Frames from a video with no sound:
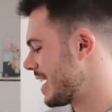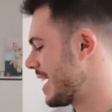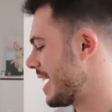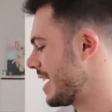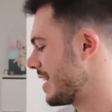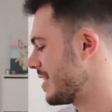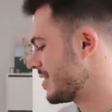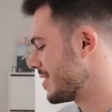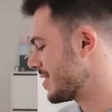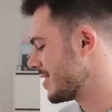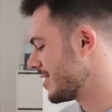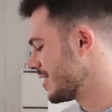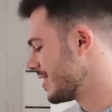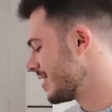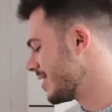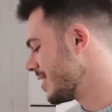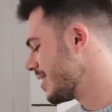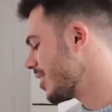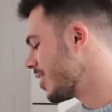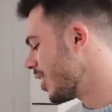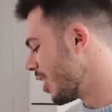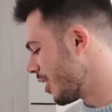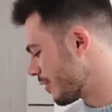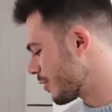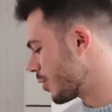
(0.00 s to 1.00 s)
And
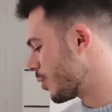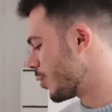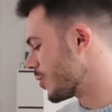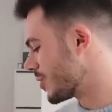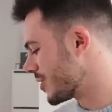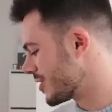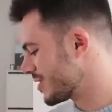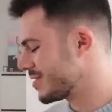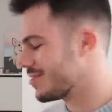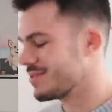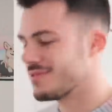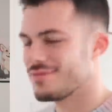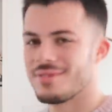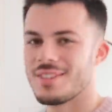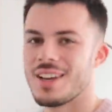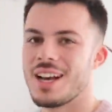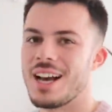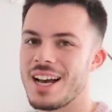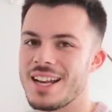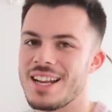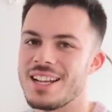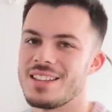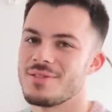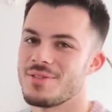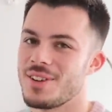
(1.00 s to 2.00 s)
of course,
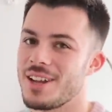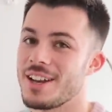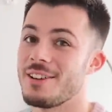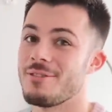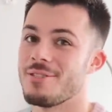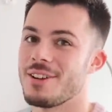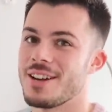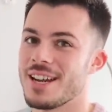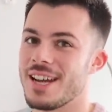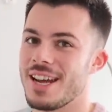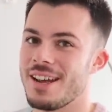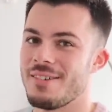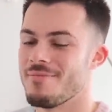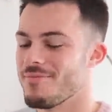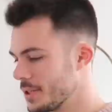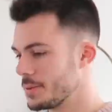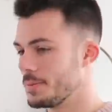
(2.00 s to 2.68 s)
I need to finally read it.